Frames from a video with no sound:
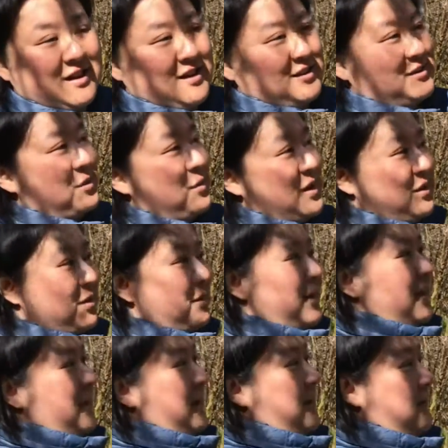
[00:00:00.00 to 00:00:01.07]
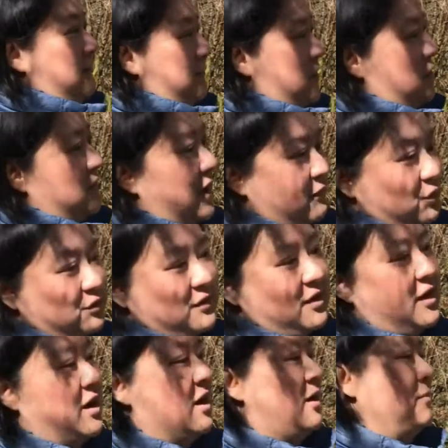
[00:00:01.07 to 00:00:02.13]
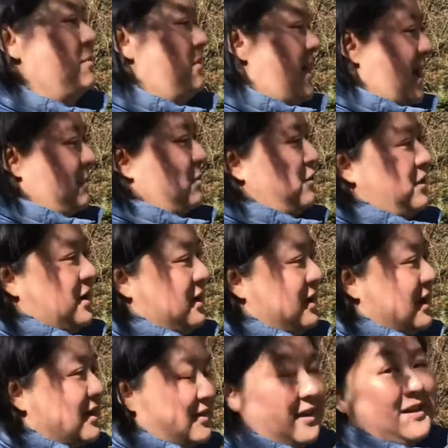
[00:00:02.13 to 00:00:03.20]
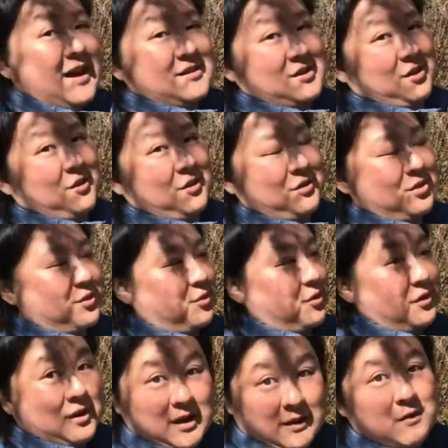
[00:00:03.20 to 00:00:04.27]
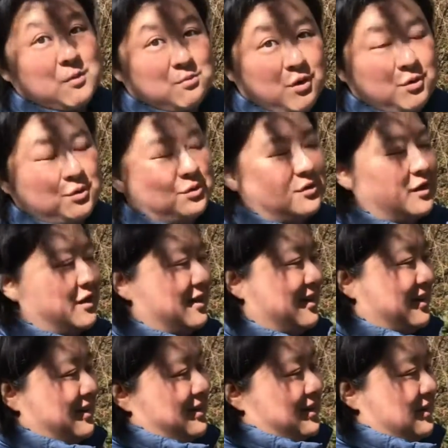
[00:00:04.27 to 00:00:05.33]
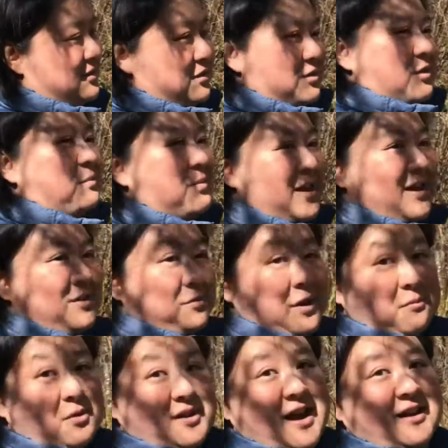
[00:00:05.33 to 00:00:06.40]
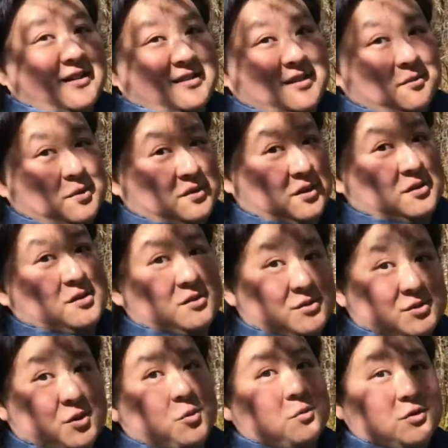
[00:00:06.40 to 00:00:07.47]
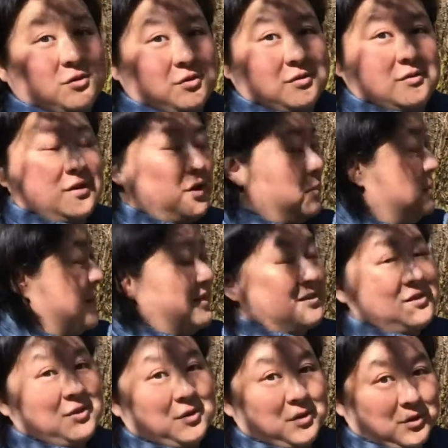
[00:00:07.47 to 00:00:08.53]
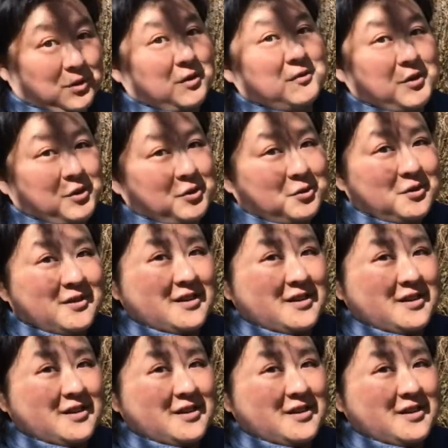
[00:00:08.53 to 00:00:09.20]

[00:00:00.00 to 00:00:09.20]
So when you look at devil's club, blackberry, anything that's a lot of thorn, even rose, it's just the plant's way of protecting itself because it's so medicinal and good for you.